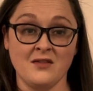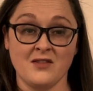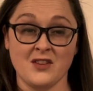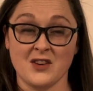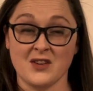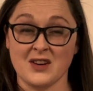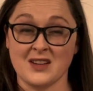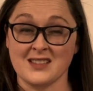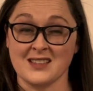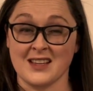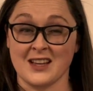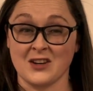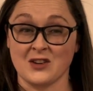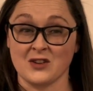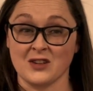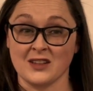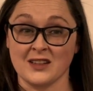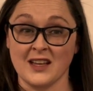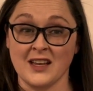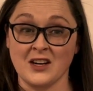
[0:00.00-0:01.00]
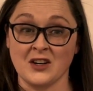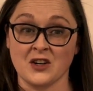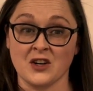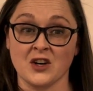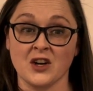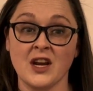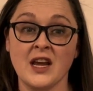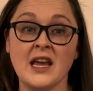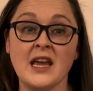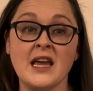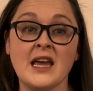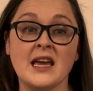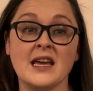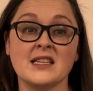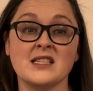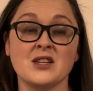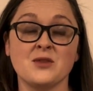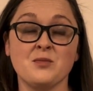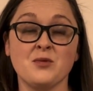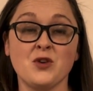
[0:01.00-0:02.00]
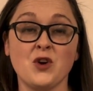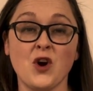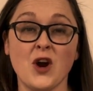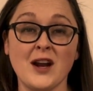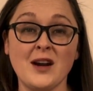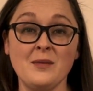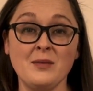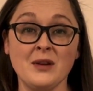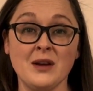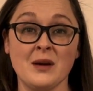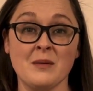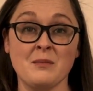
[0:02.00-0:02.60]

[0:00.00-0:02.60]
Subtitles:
of varies lender to lender, it's incredibly